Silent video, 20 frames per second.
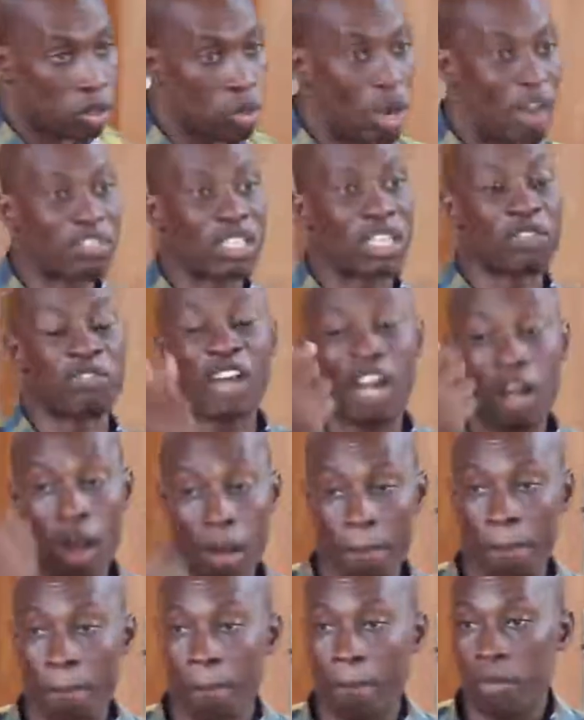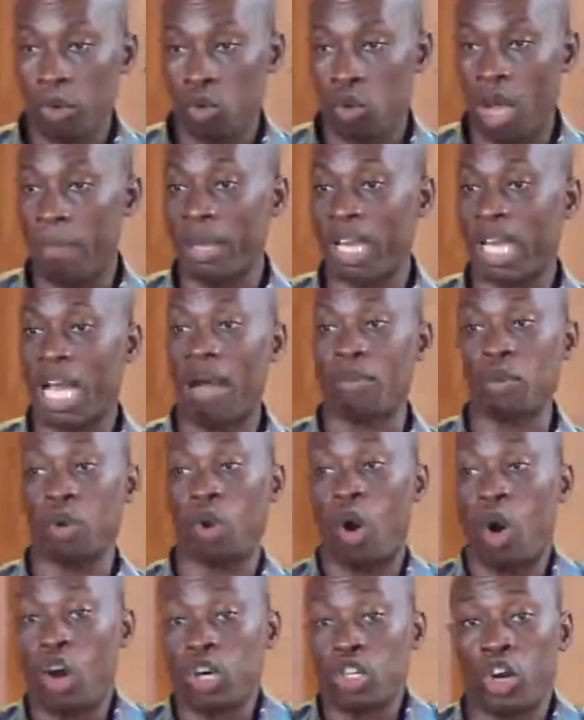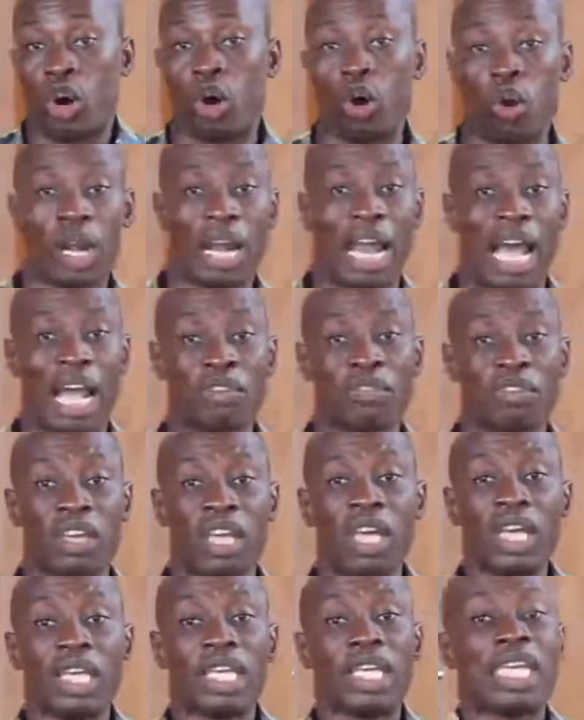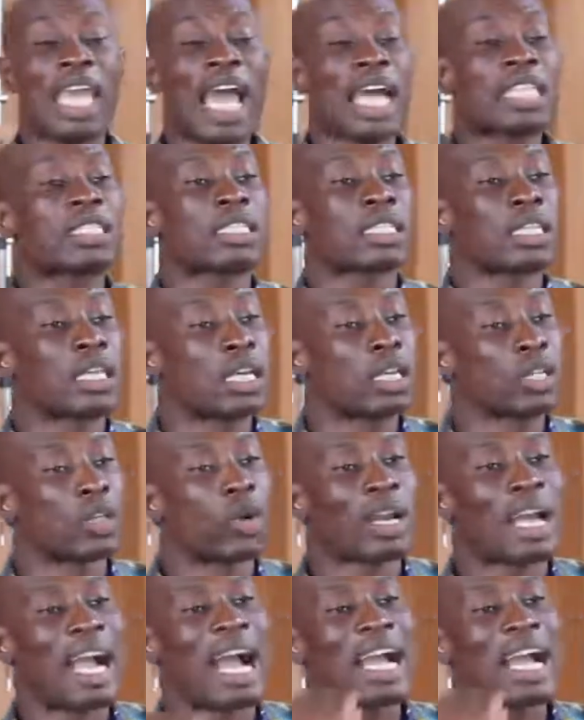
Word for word: you have developed, you have become, you own your own life, yet you